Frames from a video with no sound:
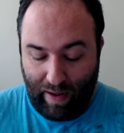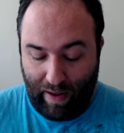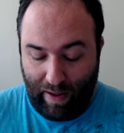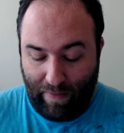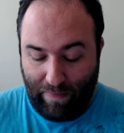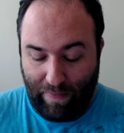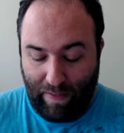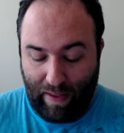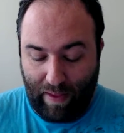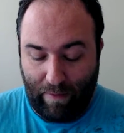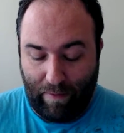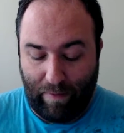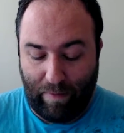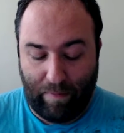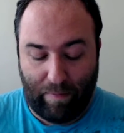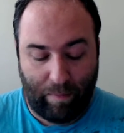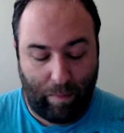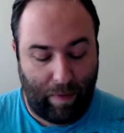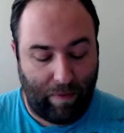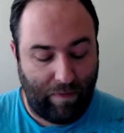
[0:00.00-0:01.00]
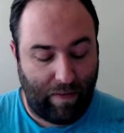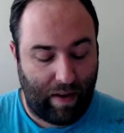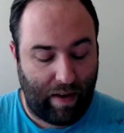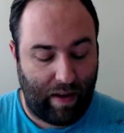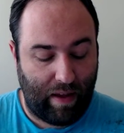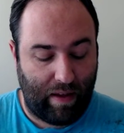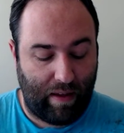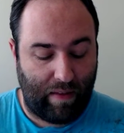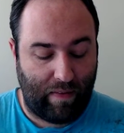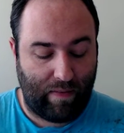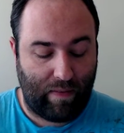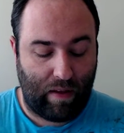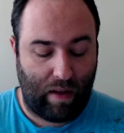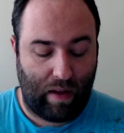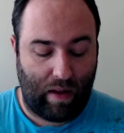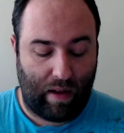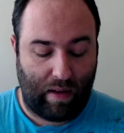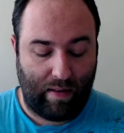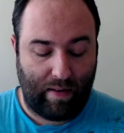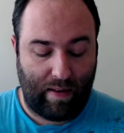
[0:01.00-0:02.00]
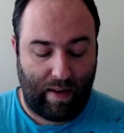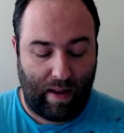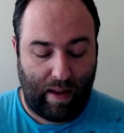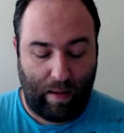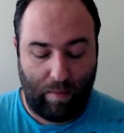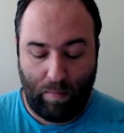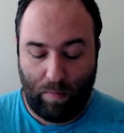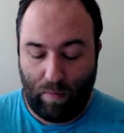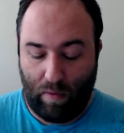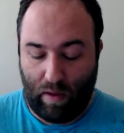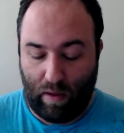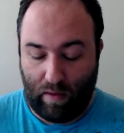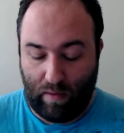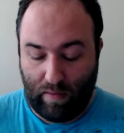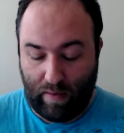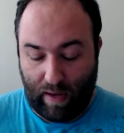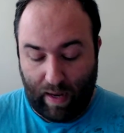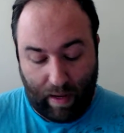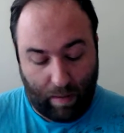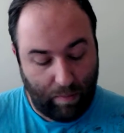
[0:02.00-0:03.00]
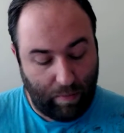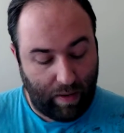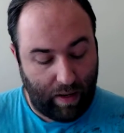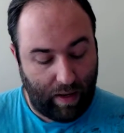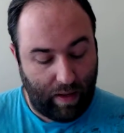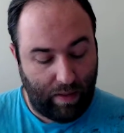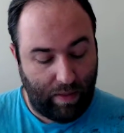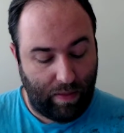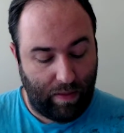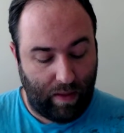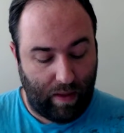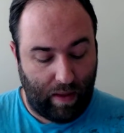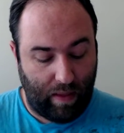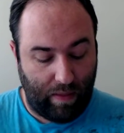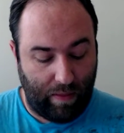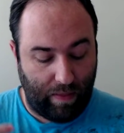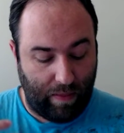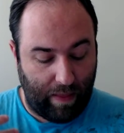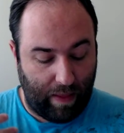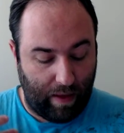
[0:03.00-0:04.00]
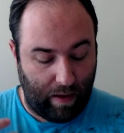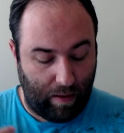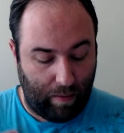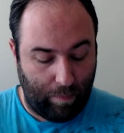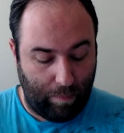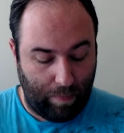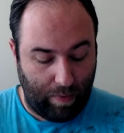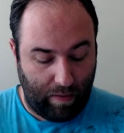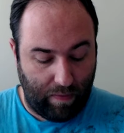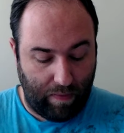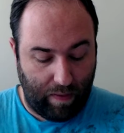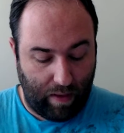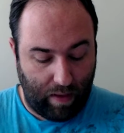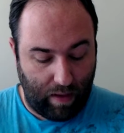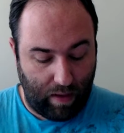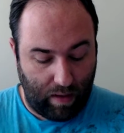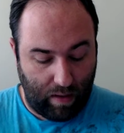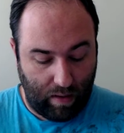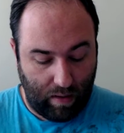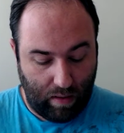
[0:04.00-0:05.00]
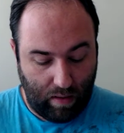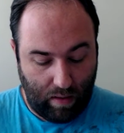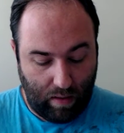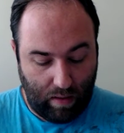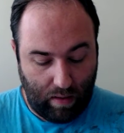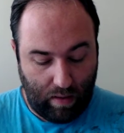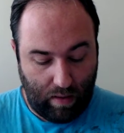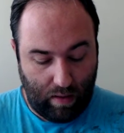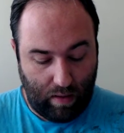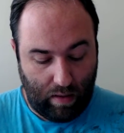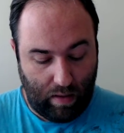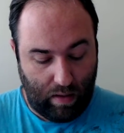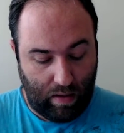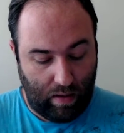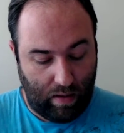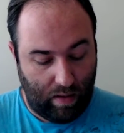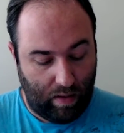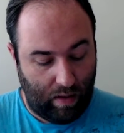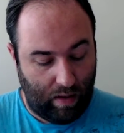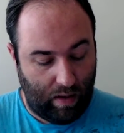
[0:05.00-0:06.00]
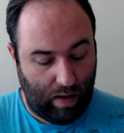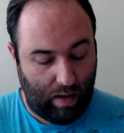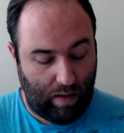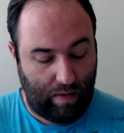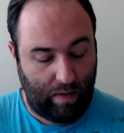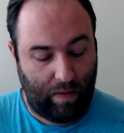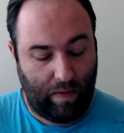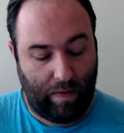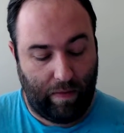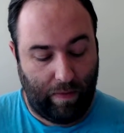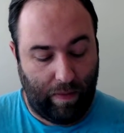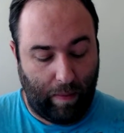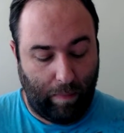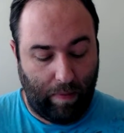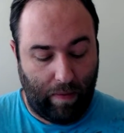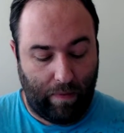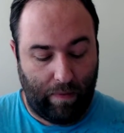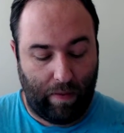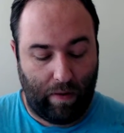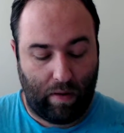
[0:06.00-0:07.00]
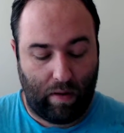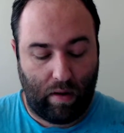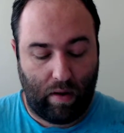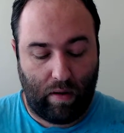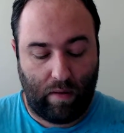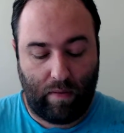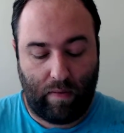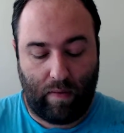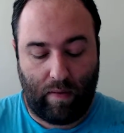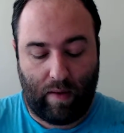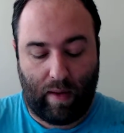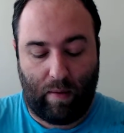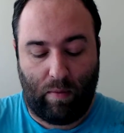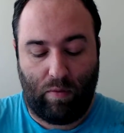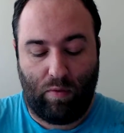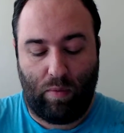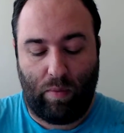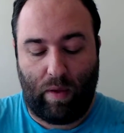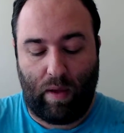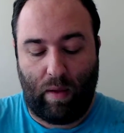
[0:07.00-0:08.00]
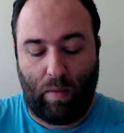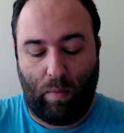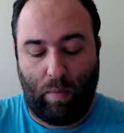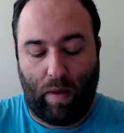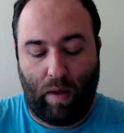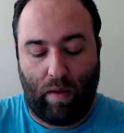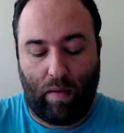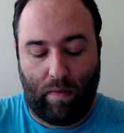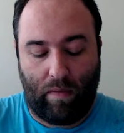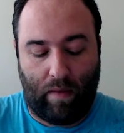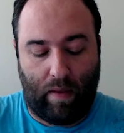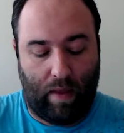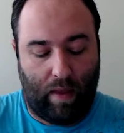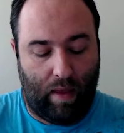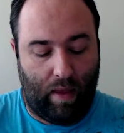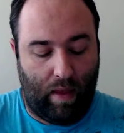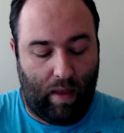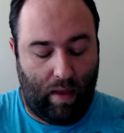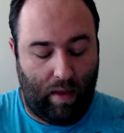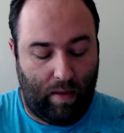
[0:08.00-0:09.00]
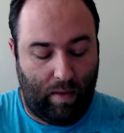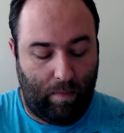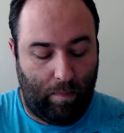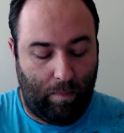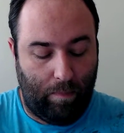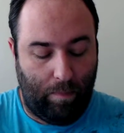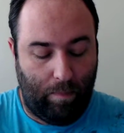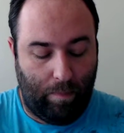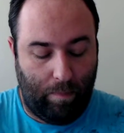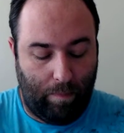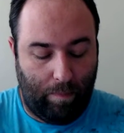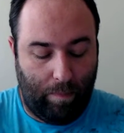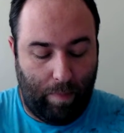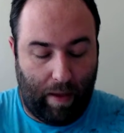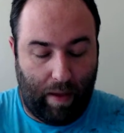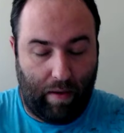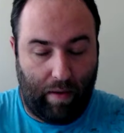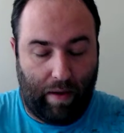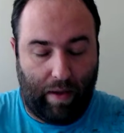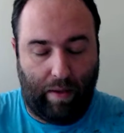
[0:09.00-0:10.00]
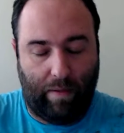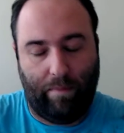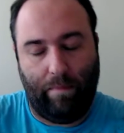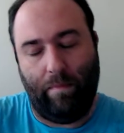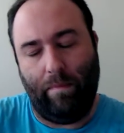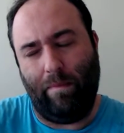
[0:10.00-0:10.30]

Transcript: And then we find out it's called a time a time wraith, and they are put there uh, and they put their cards on the table between Wells and Barry.